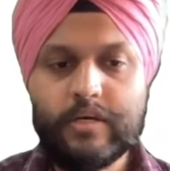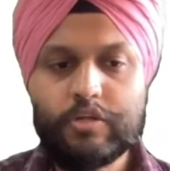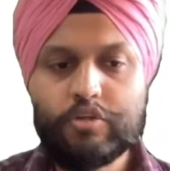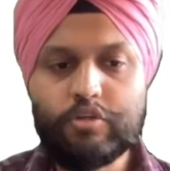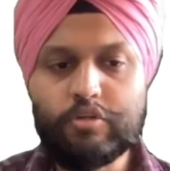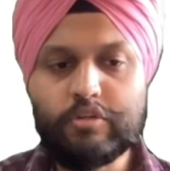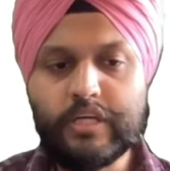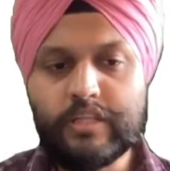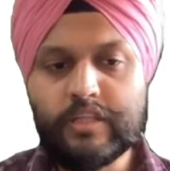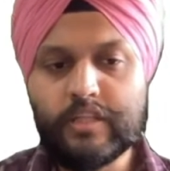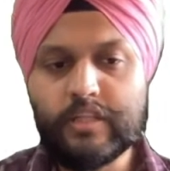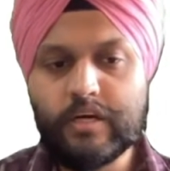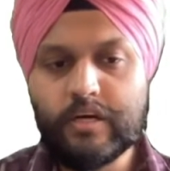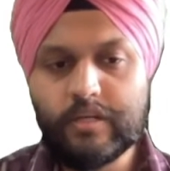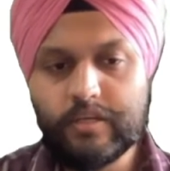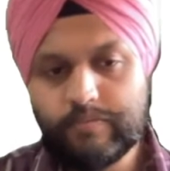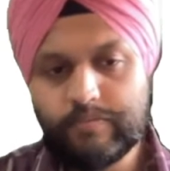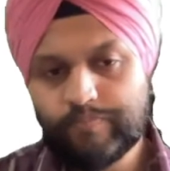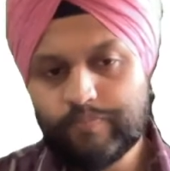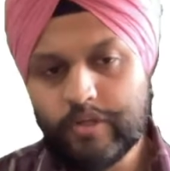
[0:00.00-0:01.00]
So these
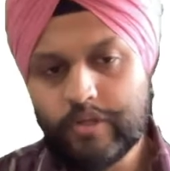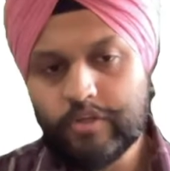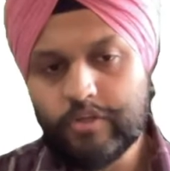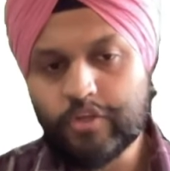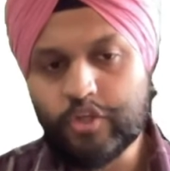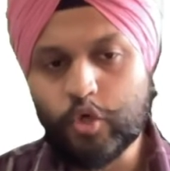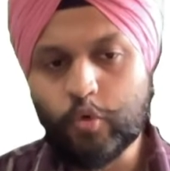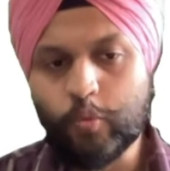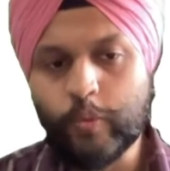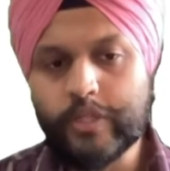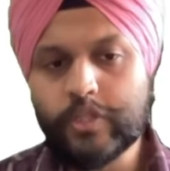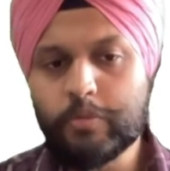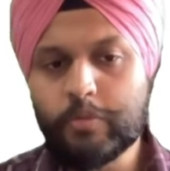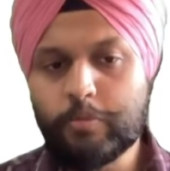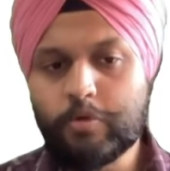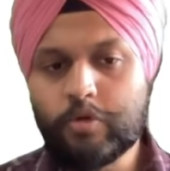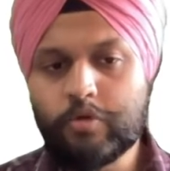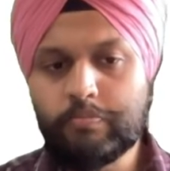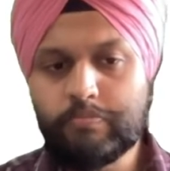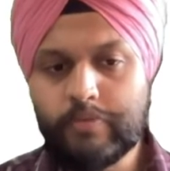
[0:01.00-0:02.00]
are
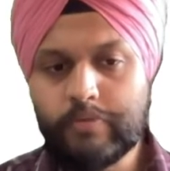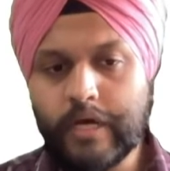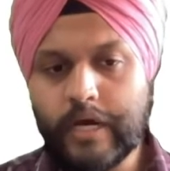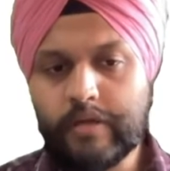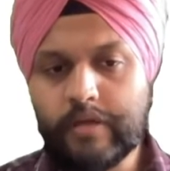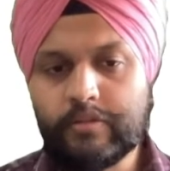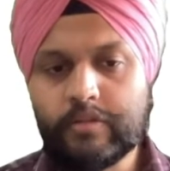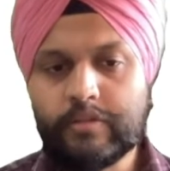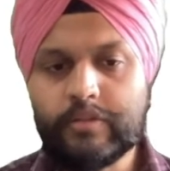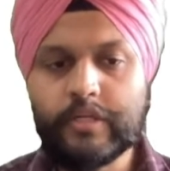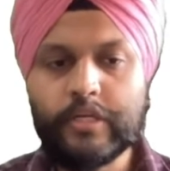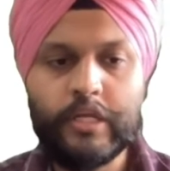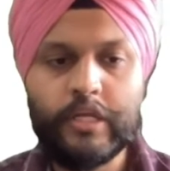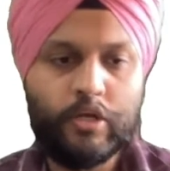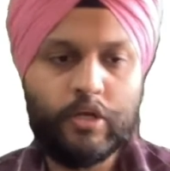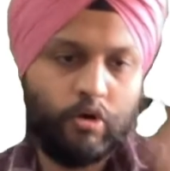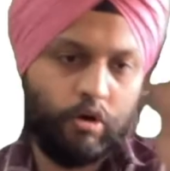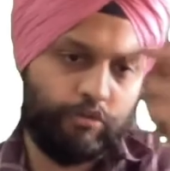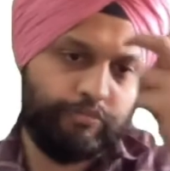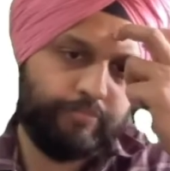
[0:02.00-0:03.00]
Thiruvananthapuram as the
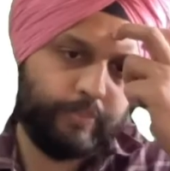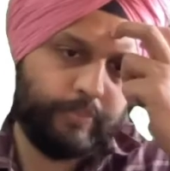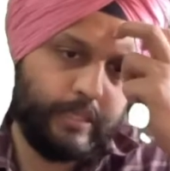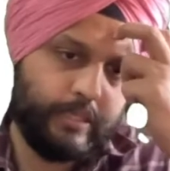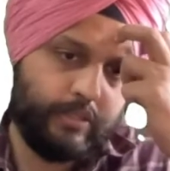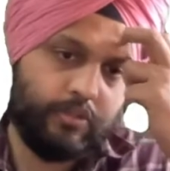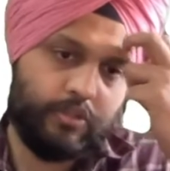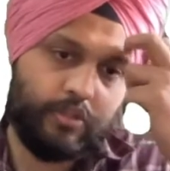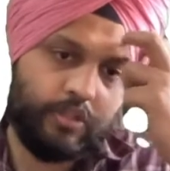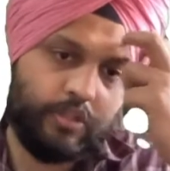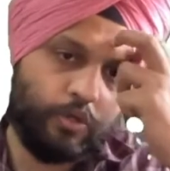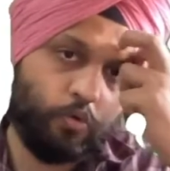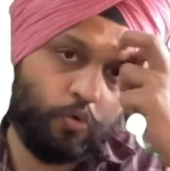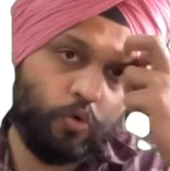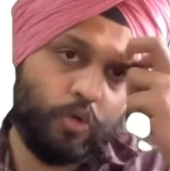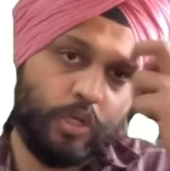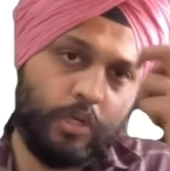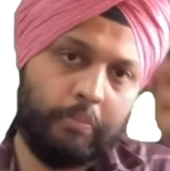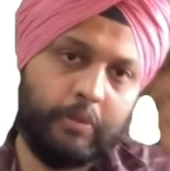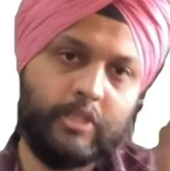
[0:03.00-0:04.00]
city of peace,
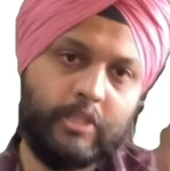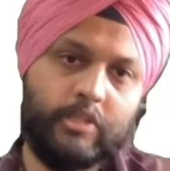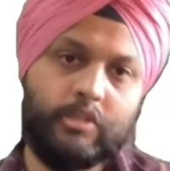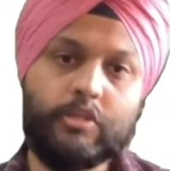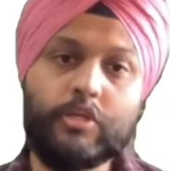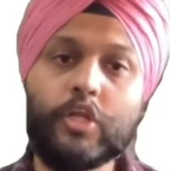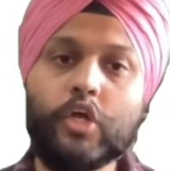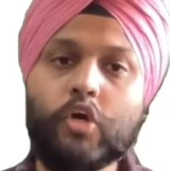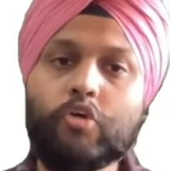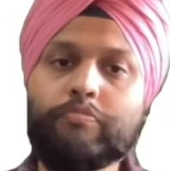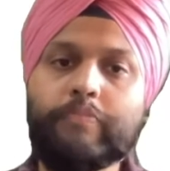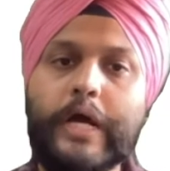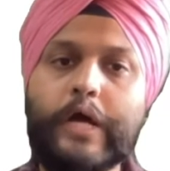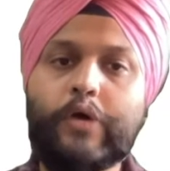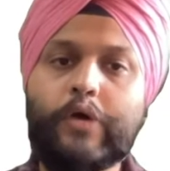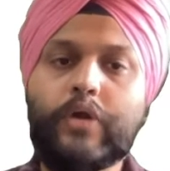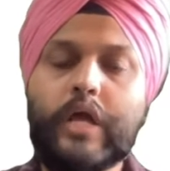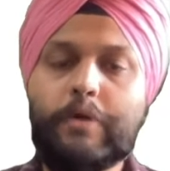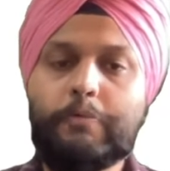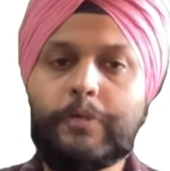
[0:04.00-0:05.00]
Kollam as the city of
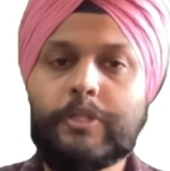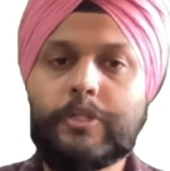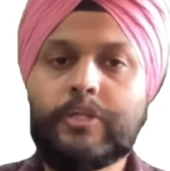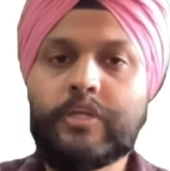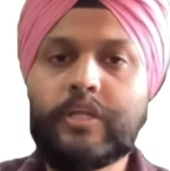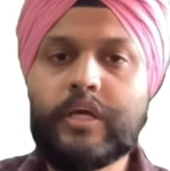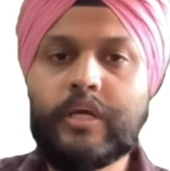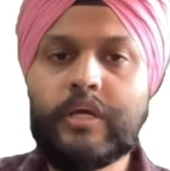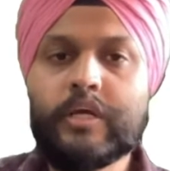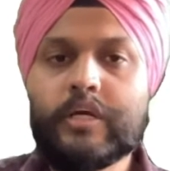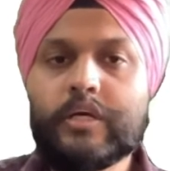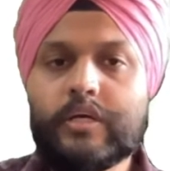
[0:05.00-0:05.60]
biodiversity,